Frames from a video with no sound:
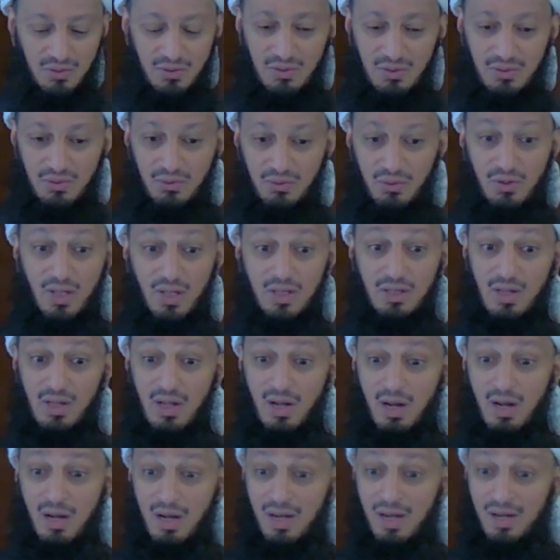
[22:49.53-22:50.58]
O
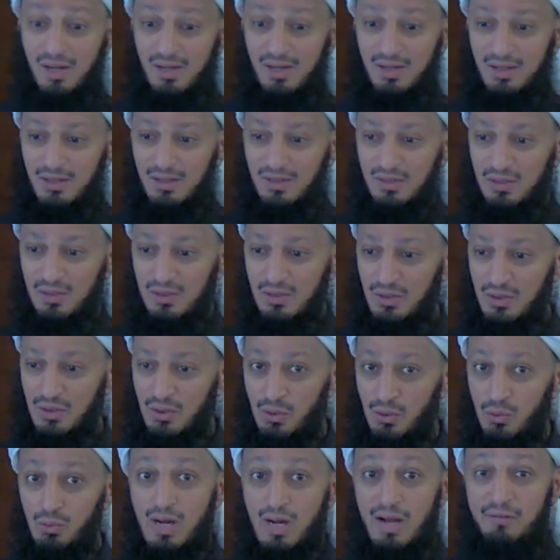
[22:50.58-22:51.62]
Allah,
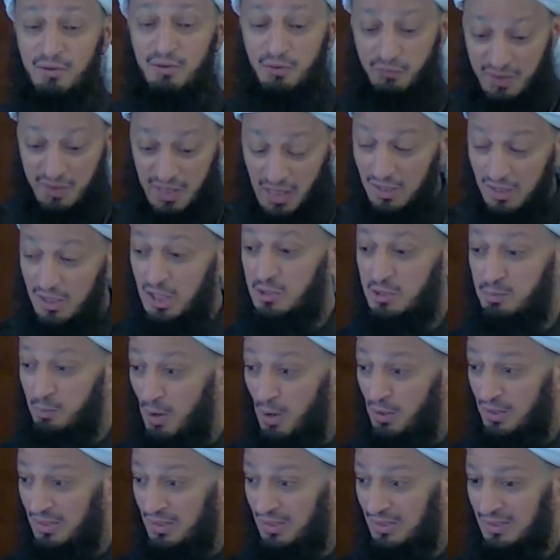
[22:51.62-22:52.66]
who have revealed this
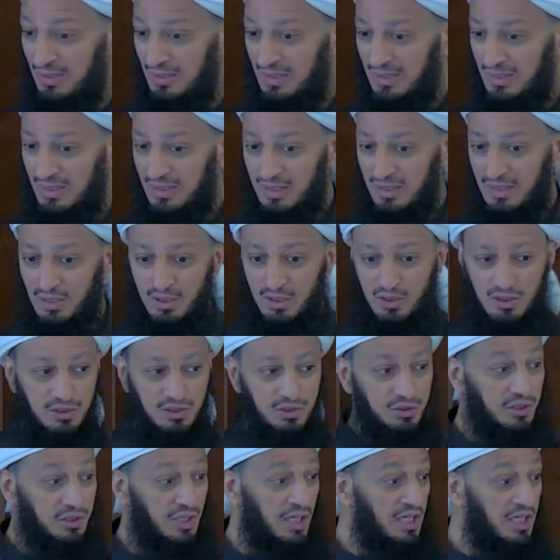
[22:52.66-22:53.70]
book,
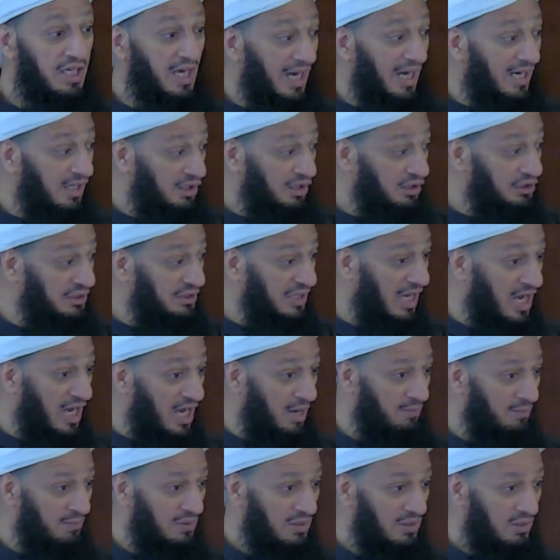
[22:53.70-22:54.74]
Sari'
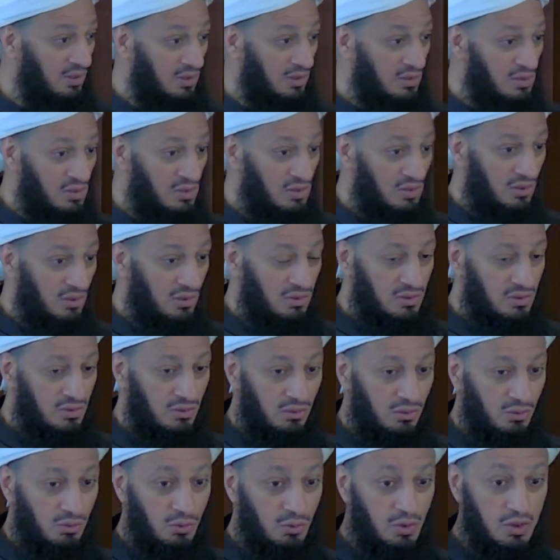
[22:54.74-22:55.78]
al-Hisab,
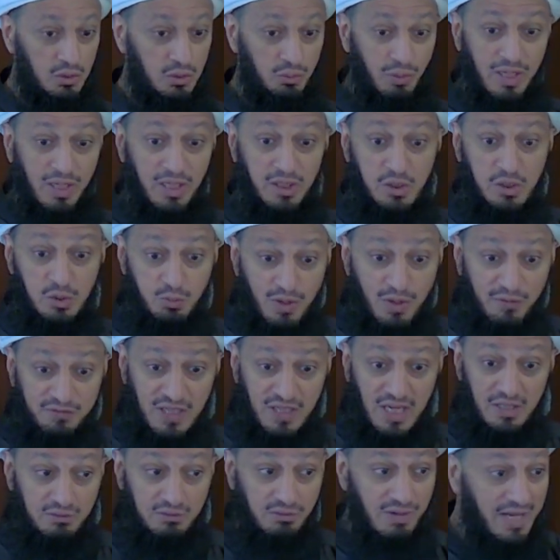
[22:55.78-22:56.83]
who is very swift
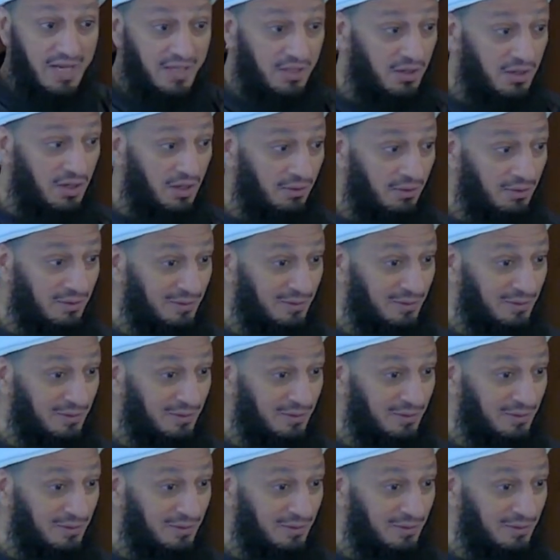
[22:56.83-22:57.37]
at reckoning,